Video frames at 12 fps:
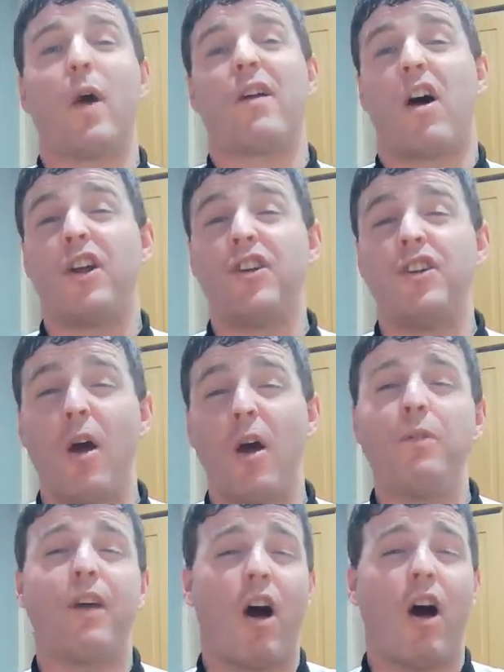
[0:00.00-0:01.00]
where I
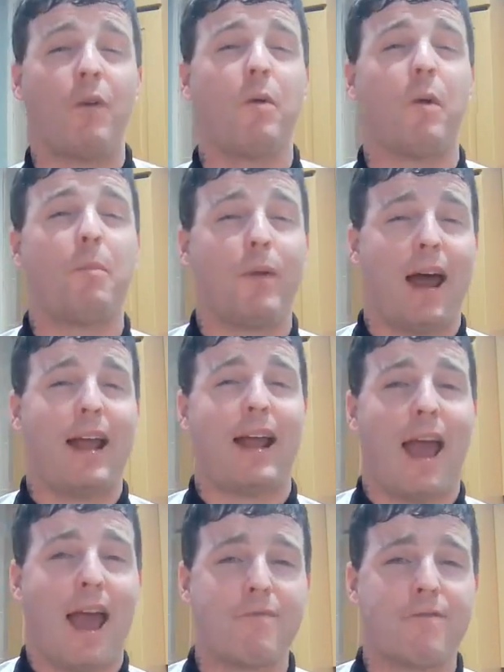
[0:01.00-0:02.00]
know that I will
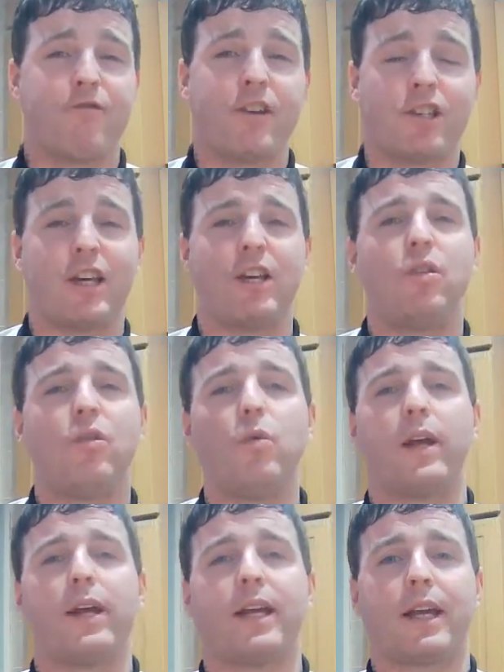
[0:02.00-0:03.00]
play every single
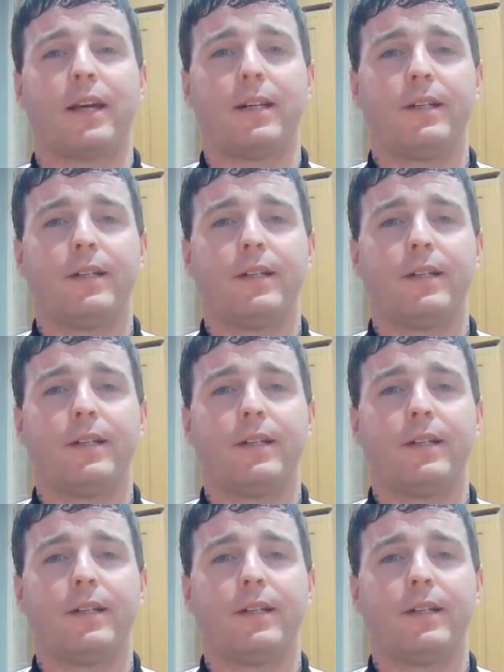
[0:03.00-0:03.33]
week?